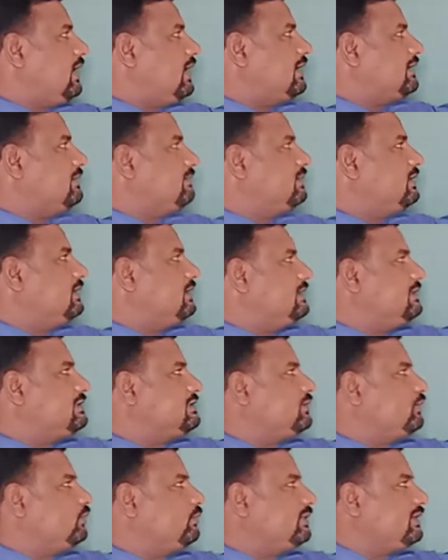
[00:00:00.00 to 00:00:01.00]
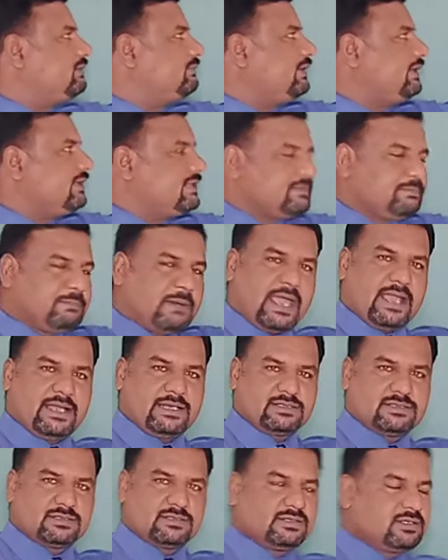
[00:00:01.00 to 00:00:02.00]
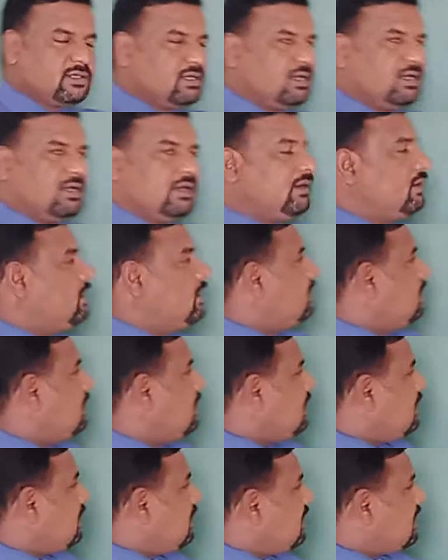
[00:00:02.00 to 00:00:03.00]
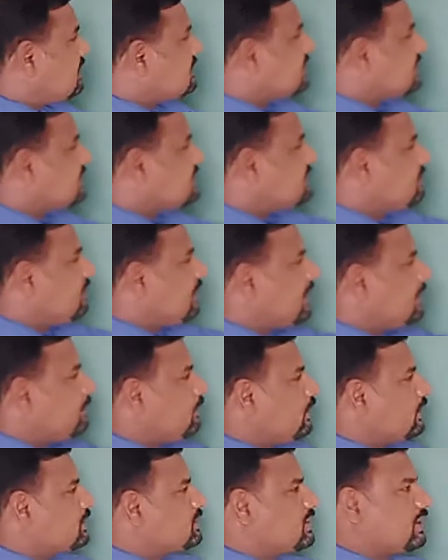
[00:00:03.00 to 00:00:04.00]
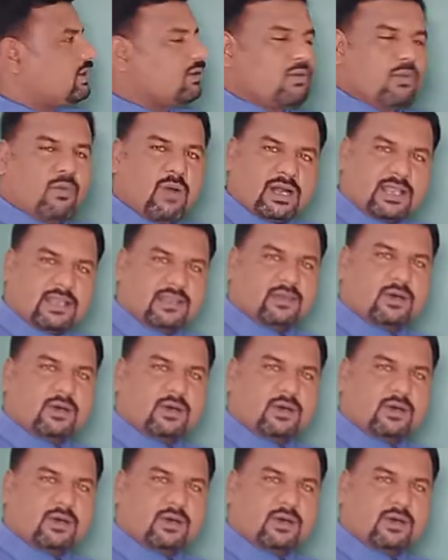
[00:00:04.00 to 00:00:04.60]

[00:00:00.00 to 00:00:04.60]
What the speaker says: Animals, human beings, plant. Asexual reproduction. What are the